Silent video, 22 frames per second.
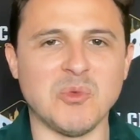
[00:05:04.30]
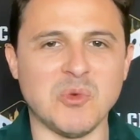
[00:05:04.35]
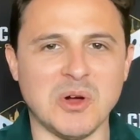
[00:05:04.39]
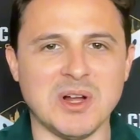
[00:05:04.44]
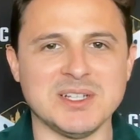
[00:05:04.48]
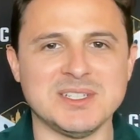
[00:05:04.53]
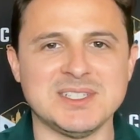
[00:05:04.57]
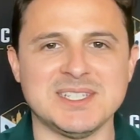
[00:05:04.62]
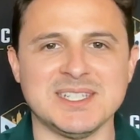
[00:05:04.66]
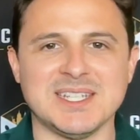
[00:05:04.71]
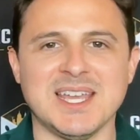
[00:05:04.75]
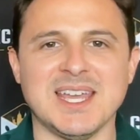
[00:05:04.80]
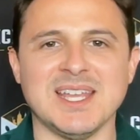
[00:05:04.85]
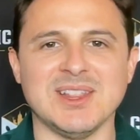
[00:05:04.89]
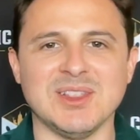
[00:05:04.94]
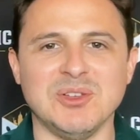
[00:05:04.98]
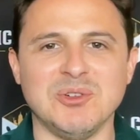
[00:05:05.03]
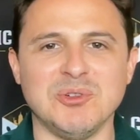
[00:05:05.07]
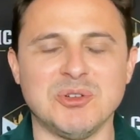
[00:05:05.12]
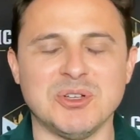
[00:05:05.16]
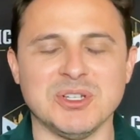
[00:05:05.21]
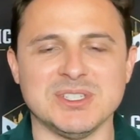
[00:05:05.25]
wants to get
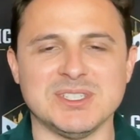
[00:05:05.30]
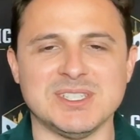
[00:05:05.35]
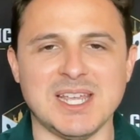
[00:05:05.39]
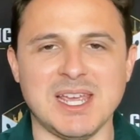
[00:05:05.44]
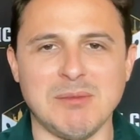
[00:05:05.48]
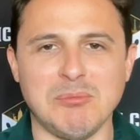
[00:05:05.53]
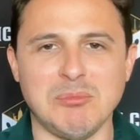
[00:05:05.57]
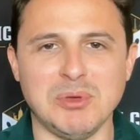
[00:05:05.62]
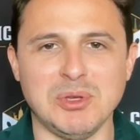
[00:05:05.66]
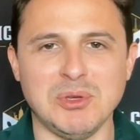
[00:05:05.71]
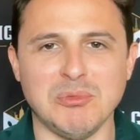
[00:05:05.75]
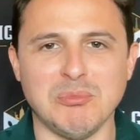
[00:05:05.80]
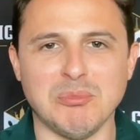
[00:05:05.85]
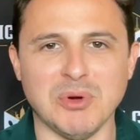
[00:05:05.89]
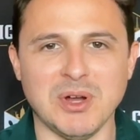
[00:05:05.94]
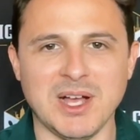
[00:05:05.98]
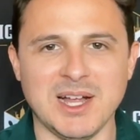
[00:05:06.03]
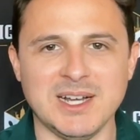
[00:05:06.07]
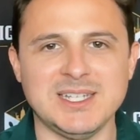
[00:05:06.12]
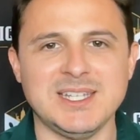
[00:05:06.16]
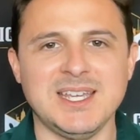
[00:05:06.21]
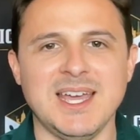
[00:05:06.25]
Luka's debut
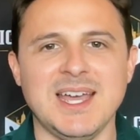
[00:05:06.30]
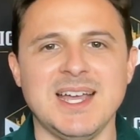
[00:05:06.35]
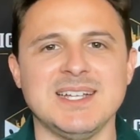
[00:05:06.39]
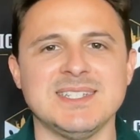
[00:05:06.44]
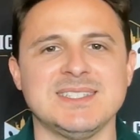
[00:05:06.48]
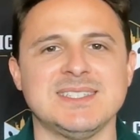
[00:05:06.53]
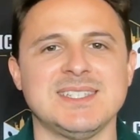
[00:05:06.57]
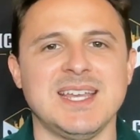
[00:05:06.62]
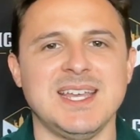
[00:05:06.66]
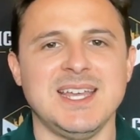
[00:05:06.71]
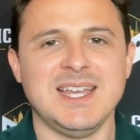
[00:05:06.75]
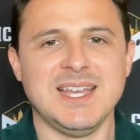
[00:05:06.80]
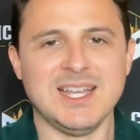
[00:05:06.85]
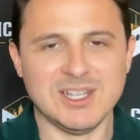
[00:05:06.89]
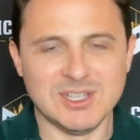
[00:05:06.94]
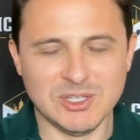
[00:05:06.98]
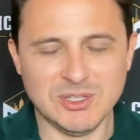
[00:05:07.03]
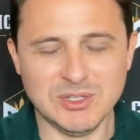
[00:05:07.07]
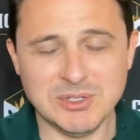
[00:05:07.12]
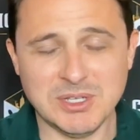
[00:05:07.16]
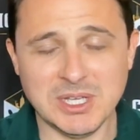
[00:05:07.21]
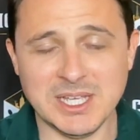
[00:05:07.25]
broadcast.
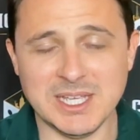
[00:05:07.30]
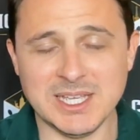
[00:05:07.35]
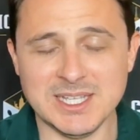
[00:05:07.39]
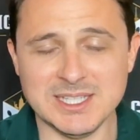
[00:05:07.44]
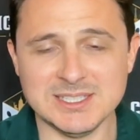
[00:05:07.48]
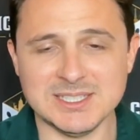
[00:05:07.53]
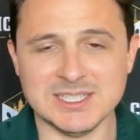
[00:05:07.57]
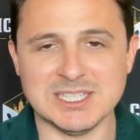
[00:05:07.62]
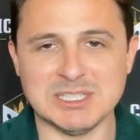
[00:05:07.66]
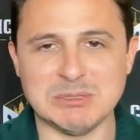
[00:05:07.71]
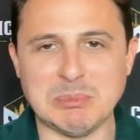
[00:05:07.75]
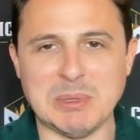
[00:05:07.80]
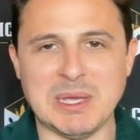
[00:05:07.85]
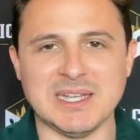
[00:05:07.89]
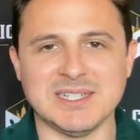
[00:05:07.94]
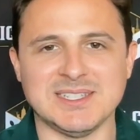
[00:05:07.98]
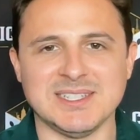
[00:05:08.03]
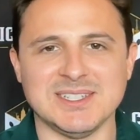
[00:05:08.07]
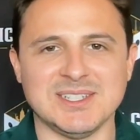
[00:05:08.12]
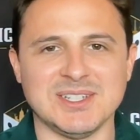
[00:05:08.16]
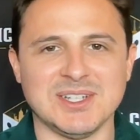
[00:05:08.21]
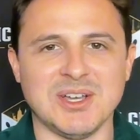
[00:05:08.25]
Luka is
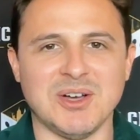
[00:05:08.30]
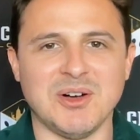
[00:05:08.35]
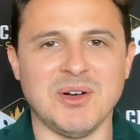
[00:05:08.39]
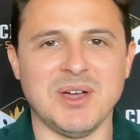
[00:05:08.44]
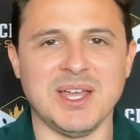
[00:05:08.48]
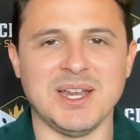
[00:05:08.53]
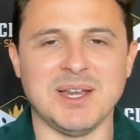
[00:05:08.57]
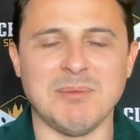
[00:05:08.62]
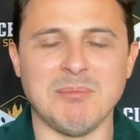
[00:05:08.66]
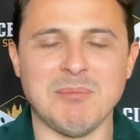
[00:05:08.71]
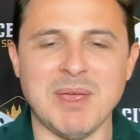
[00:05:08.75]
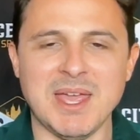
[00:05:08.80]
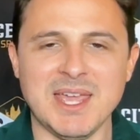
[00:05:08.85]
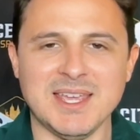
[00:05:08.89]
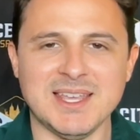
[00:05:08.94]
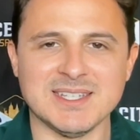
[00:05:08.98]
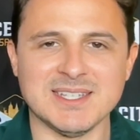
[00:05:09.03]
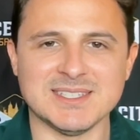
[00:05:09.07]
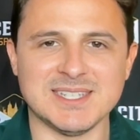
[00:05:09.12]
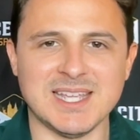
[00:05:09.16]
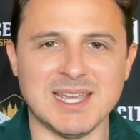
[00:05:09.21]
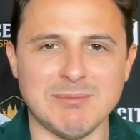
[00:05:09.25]
expected to go ahead and make
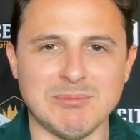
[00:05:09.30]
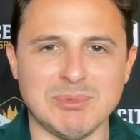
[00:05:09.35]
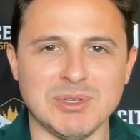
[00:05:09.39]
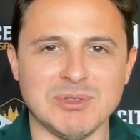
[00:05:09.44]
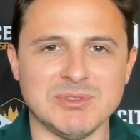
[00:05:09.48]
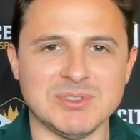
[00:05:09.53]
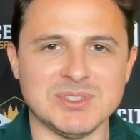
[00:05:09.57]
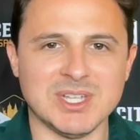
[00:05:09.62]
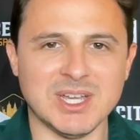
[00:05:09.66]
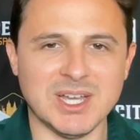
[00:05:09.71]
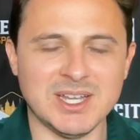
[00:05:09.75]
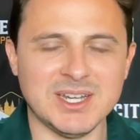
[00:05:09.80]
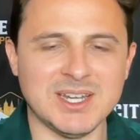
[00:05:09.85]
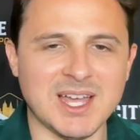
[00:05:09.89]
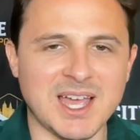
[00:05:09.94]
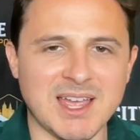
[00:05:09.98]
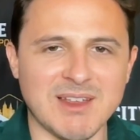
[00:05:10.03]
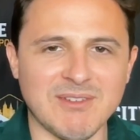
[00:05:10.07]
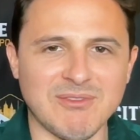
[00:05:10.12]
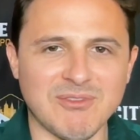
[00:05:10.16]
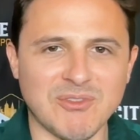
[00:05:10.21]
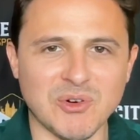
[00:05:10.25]
his debut
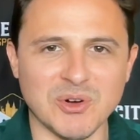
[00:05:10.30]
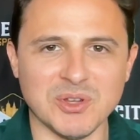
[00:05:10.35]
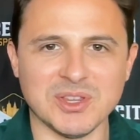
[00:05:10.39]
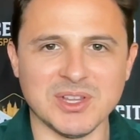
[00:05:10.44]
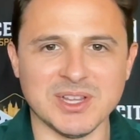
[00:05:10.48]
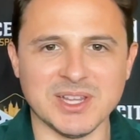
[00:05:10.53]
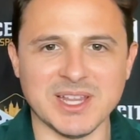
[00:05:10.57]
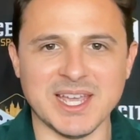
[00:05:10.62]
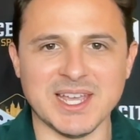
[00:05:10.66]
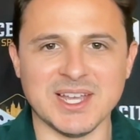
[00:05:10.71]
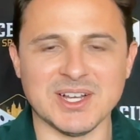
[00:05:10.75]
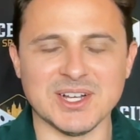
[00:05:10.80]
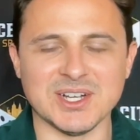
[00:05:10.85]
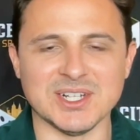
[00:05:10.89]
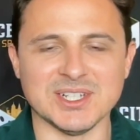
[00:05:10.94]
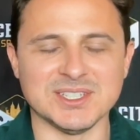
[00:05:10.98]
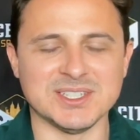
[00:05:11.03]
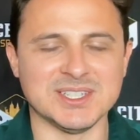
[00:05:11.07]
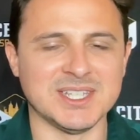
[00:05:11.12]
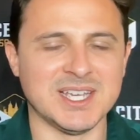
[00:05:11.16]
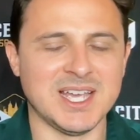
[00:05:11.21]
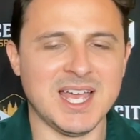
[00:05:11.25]
tonight for the
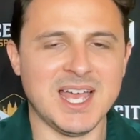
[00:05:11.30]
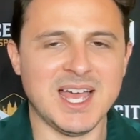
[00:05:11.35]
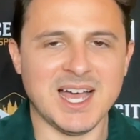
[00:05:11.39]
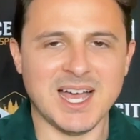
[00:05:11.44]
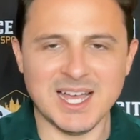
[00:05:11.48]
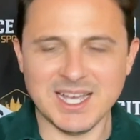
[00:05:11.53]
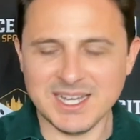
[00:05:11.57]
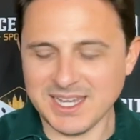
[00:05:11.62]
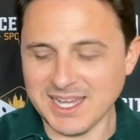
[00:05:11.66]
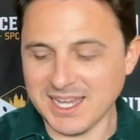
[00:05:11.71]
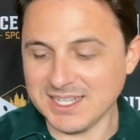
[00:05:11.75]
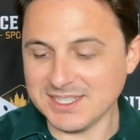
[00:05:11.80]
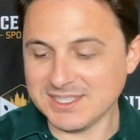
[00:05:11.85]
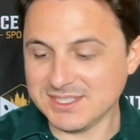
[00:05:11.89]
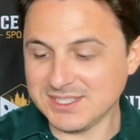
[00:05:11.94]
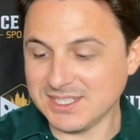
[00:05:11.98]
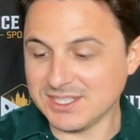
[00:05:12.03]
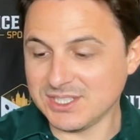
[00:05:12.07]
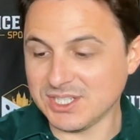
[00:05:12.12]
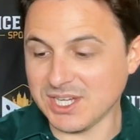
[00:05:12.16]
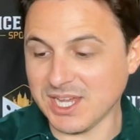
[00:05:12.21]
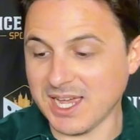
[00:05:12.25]
Lakers against
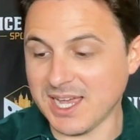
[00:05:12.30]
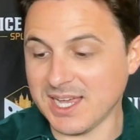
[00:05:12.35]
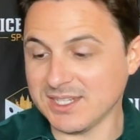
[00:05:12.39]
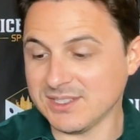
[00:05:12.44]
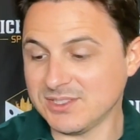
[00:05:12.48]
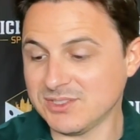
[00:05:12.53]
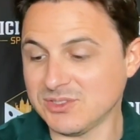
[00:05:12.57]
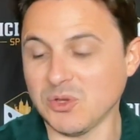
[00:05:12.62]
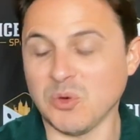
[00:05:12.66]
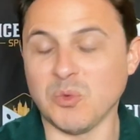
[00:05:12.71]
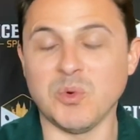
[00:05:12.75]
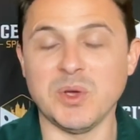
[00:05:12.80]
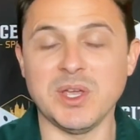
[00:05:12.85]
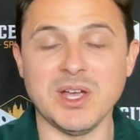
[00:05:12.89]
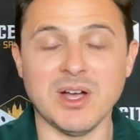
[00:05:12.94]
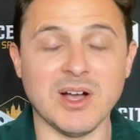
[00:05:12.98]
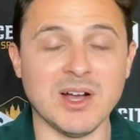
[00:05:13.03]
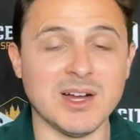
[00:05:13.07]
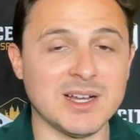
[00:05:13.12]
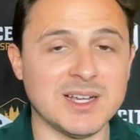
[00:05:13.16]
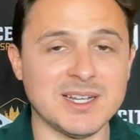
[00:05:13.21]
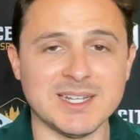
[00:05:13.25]
the Jazz. So we
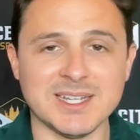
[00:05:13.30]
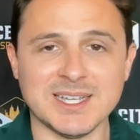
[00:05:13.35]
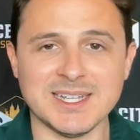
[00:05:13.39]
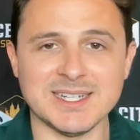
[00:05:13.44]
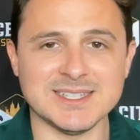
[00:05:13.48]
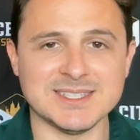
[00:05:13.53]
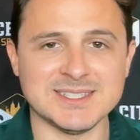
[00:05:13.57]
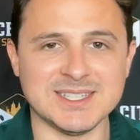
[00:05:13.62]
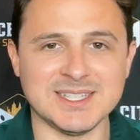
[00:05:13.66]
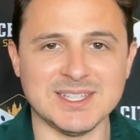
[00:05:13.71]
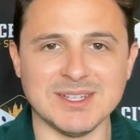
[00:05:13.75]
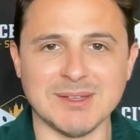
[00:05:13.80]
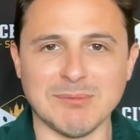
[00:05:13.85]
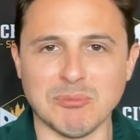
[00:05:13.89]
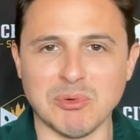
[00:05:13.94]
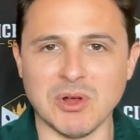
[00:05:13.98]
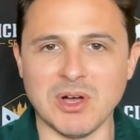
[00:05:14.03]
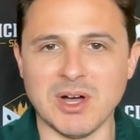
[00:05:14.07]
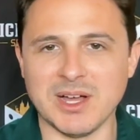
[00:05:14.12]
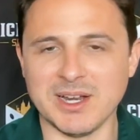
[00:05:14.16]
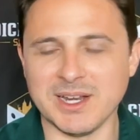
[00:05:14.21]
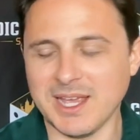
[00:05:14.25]
are going to get to see
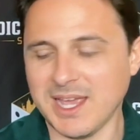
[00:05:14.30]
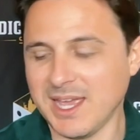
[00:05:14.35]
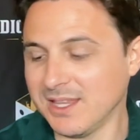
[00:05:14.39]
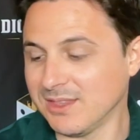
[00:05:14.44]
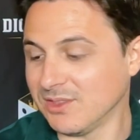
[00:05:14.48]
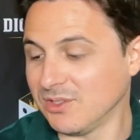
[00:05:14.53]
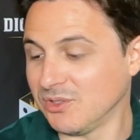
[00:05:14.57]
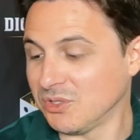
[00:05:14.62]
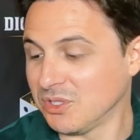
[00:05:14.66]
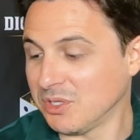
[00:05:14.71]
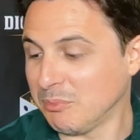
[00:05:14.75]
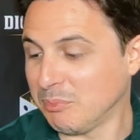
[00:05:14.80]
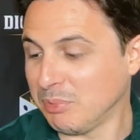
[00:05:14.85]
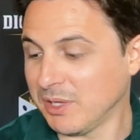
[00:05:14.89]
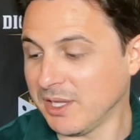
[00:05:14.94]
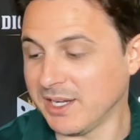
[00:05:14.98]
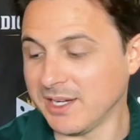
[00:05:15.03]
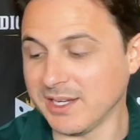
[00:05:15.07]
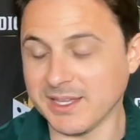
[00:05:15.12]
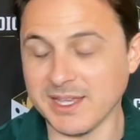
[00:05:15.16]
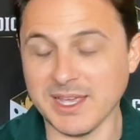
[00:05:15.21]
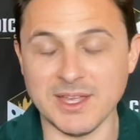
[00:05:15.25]
LeBron and Luka play
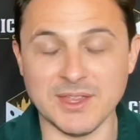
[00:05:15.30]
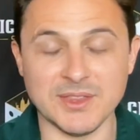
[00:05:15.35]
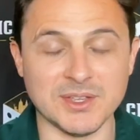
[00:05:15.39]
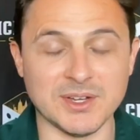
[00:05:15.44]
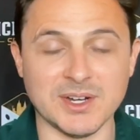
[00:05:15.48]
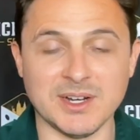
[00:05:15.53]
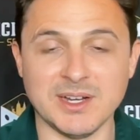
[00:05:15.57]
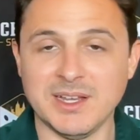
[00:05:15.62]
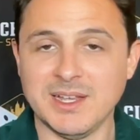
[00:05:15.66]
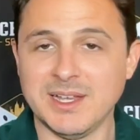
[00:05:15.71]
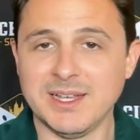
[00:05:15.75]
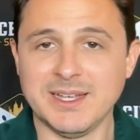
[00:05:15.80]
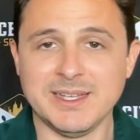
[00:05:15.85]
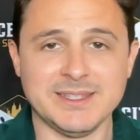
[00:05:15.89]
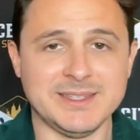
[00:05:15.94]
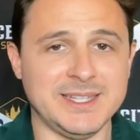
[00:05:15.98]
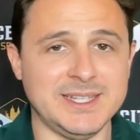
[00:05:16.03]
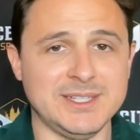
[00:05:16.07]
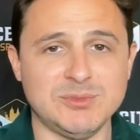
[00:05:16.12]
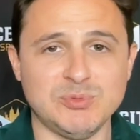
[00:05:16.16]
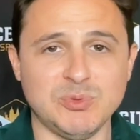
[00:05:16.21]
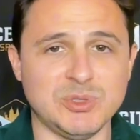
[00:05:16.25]
together.
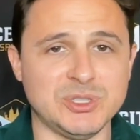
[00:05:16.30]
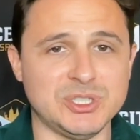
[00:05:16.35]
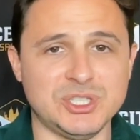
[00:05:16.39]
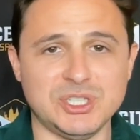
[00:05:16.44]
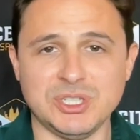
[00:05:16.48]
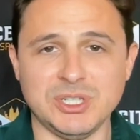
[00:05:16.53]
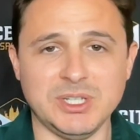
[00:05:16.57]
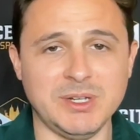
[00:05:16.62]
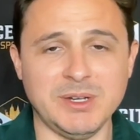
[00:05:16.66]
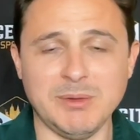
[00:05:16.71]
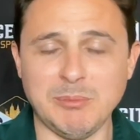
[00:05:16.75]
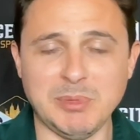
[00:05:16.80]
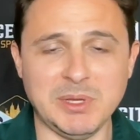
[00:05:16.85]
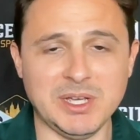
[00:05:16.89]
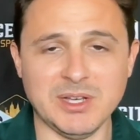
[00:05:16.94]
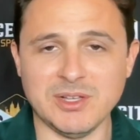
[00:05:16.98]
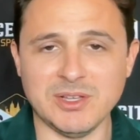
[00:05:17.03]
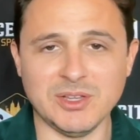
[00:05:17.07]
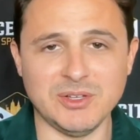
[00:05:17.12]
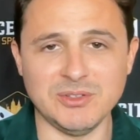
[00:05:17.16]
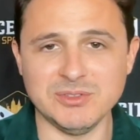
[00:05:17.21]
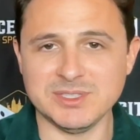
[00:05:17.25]
This one shouldn't be a
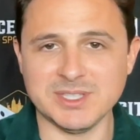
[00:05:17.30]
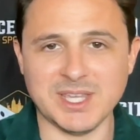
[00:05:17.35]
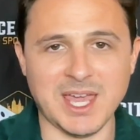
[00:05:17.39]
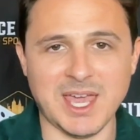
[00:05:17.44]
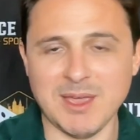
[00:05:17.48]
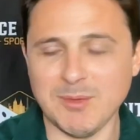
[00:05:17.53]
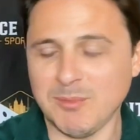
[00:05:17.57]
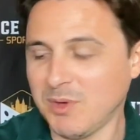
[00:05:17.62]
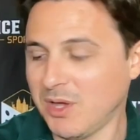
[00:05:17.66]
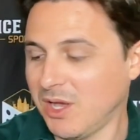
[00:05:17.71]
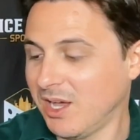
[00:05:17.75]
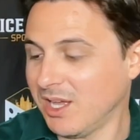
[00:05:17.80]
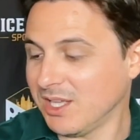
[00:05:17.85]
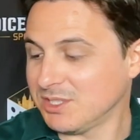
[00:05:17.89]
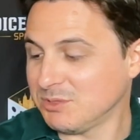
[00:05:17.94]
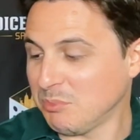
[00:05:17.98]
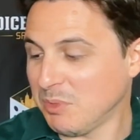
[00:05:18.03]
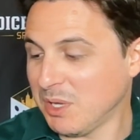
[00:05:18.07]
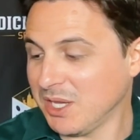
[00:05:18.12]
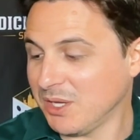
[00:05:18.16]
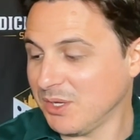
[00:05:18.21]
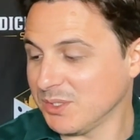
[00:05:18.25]
close game. Odds
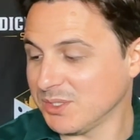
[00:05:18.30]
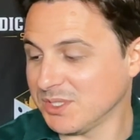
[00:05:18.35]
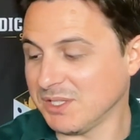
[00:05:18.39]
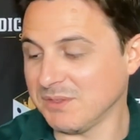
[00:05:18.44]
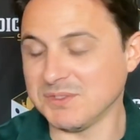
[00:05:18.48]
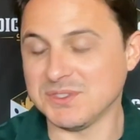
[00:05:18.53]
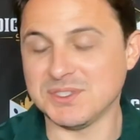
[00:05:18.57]
makers have